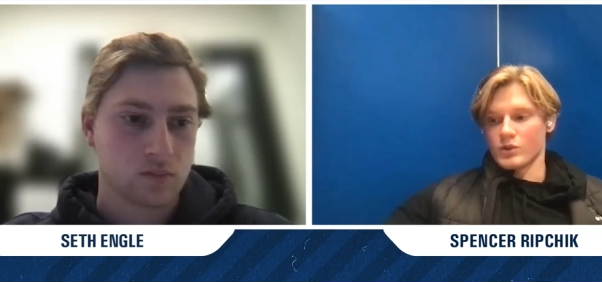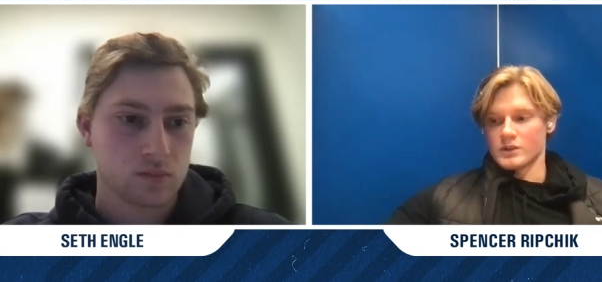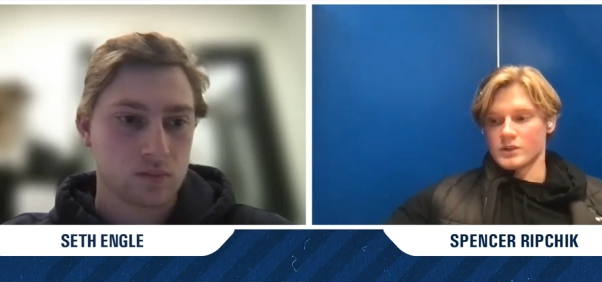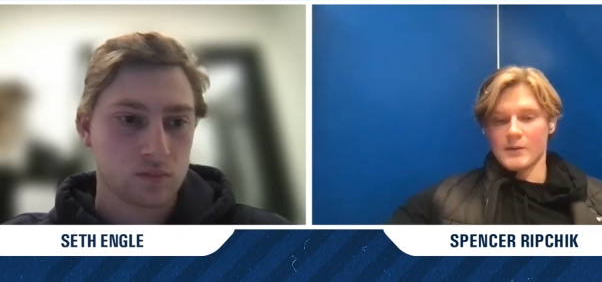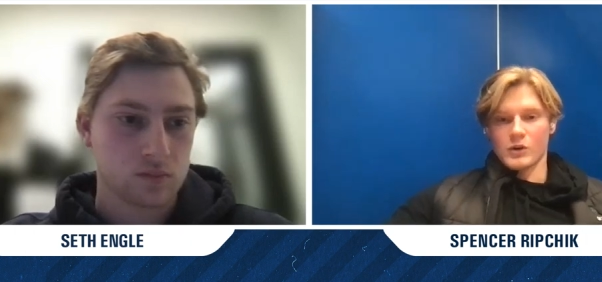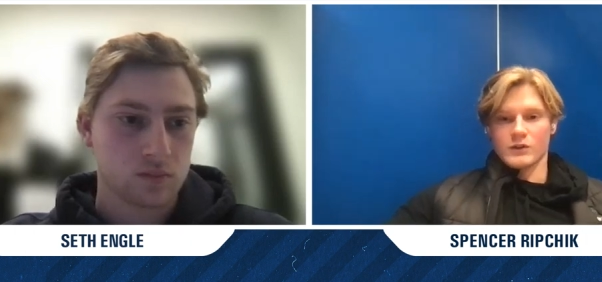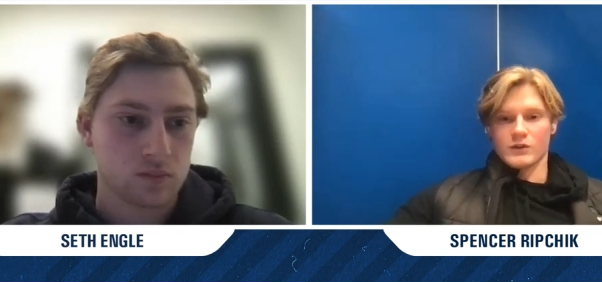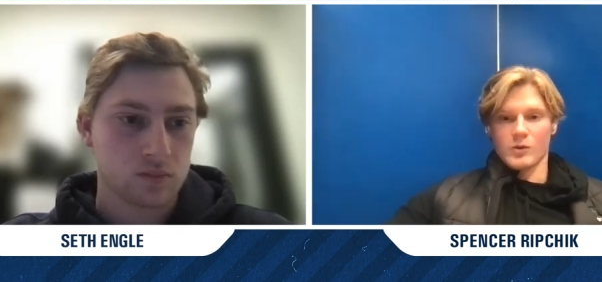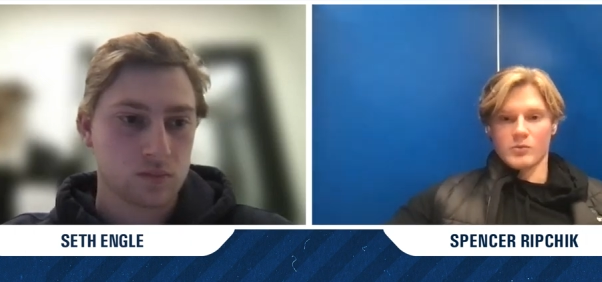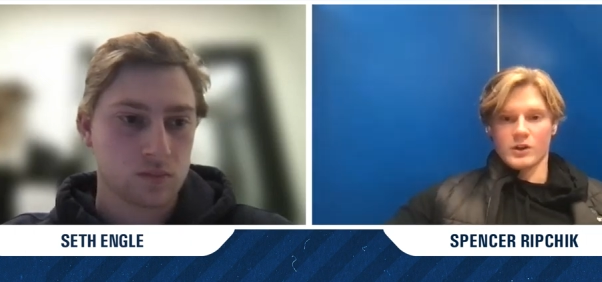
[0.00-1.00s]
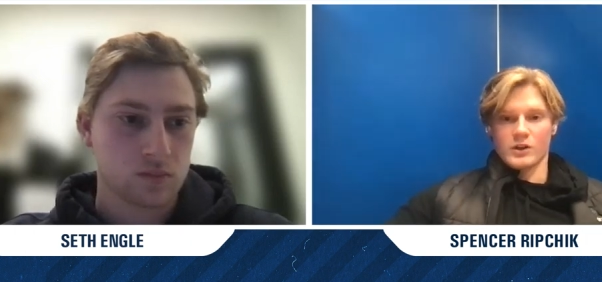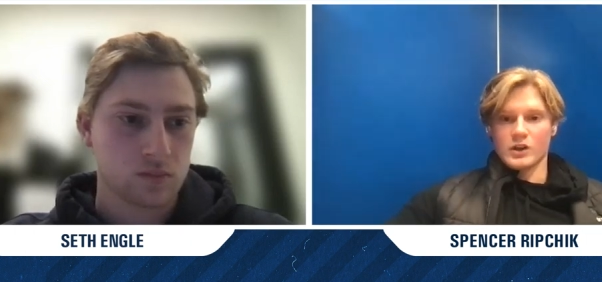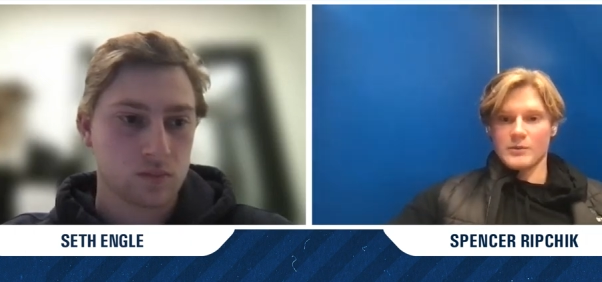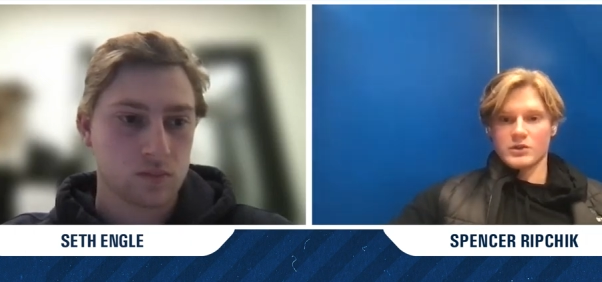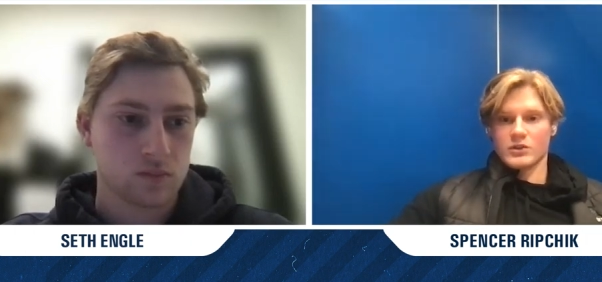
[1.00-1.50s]
Speaker 1: was that much of an upgrade.
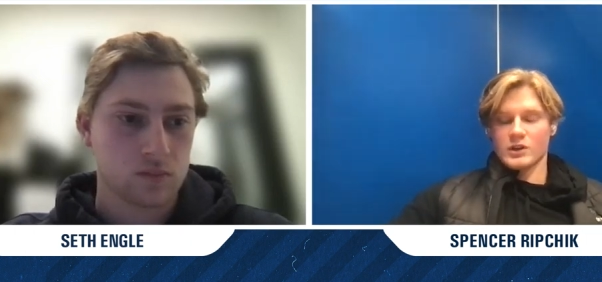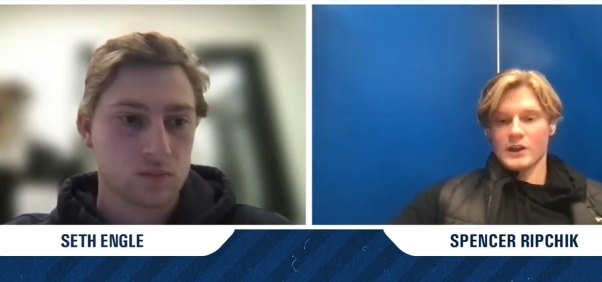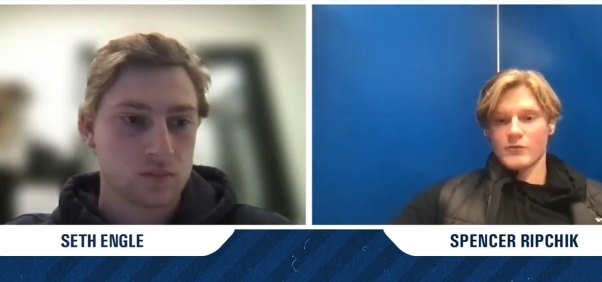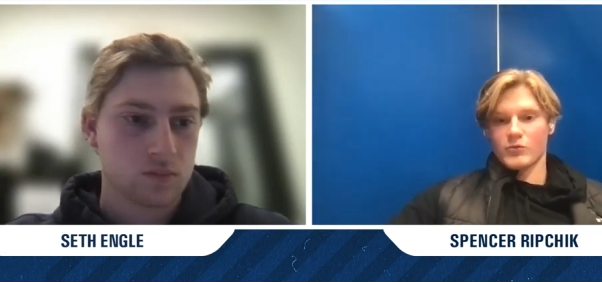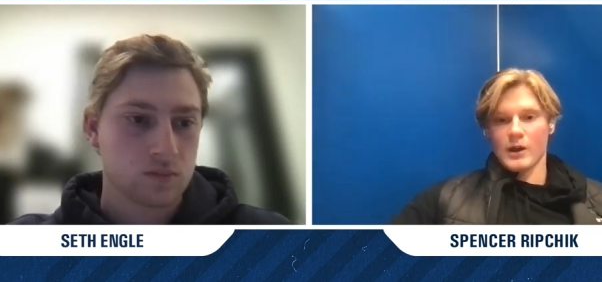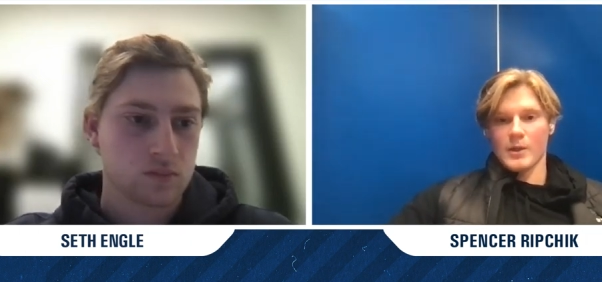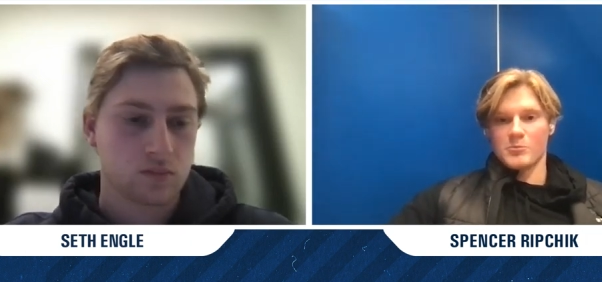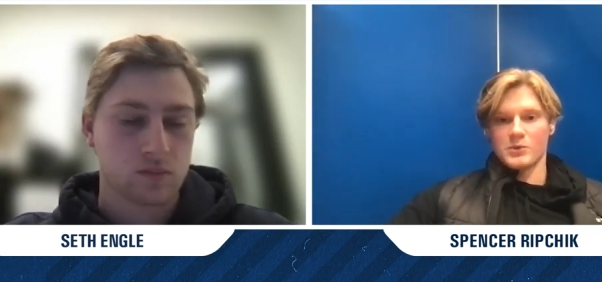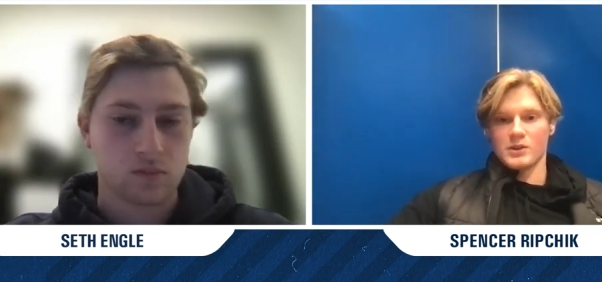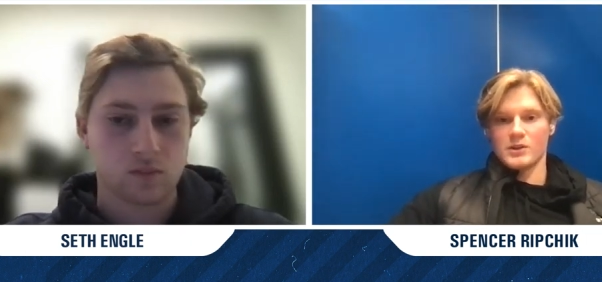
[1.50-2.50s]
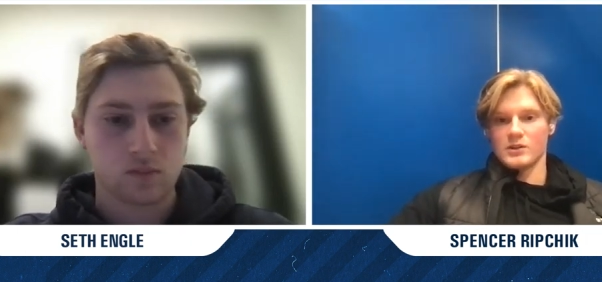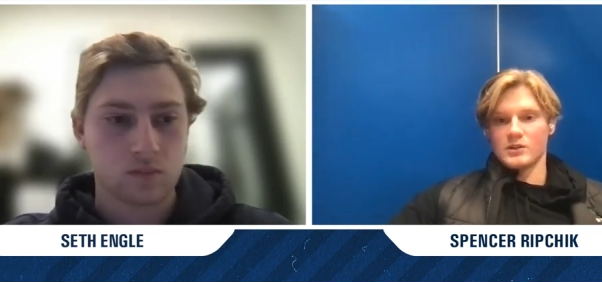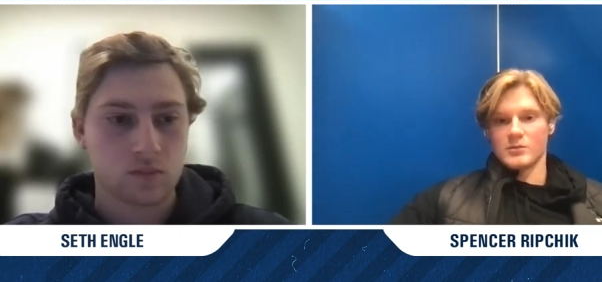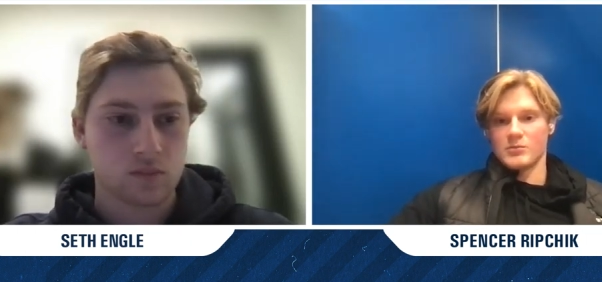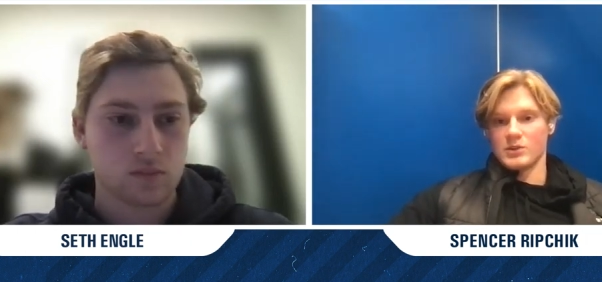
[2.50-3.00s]
So I'm still going to give him around the B
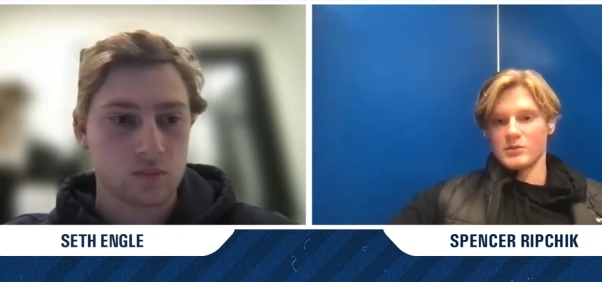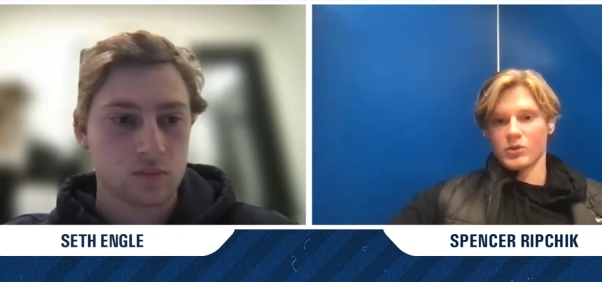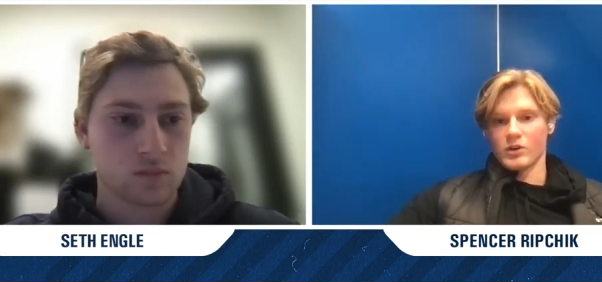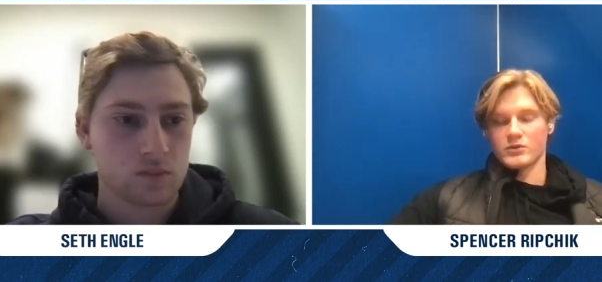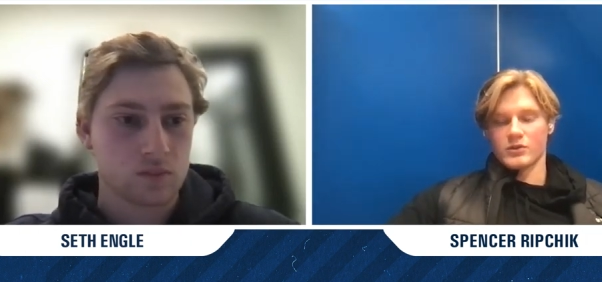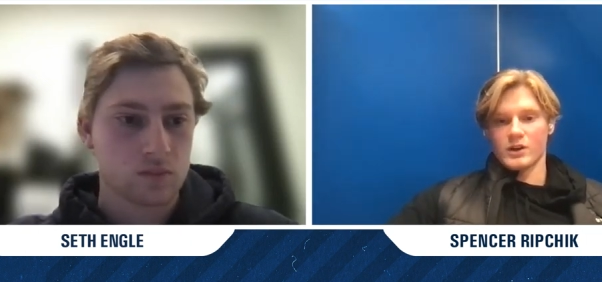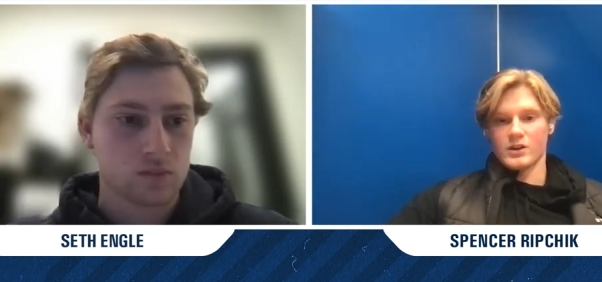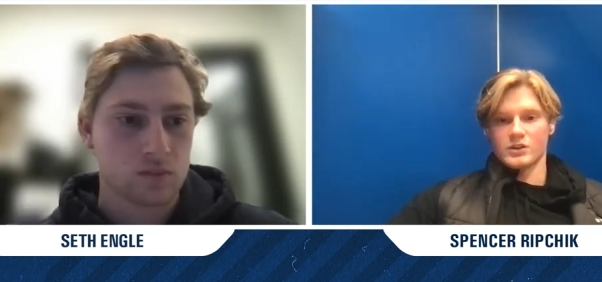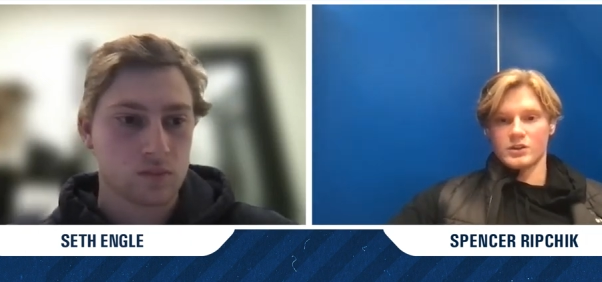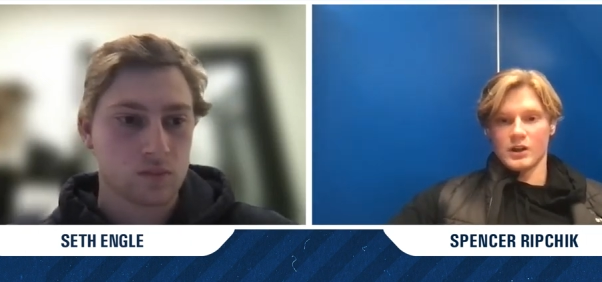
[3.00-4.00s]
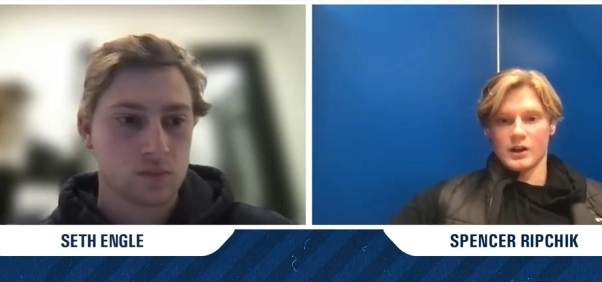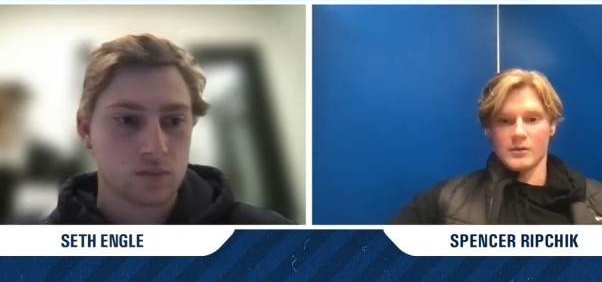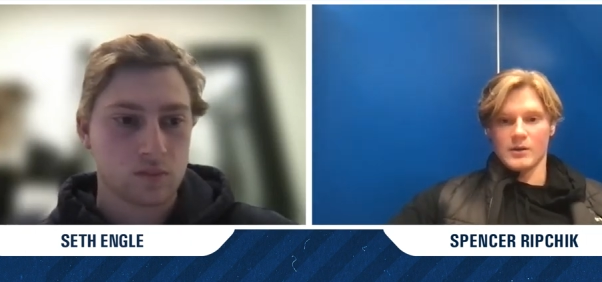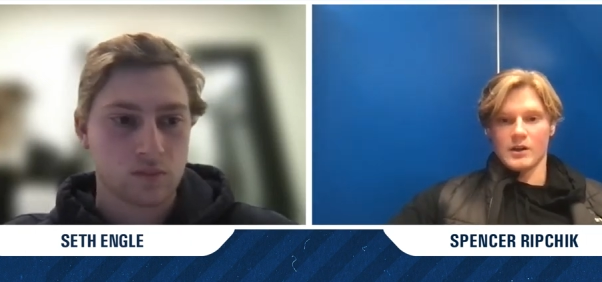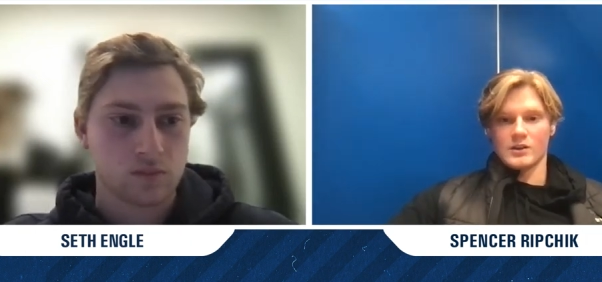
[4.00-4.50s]
to B plus range. I mean,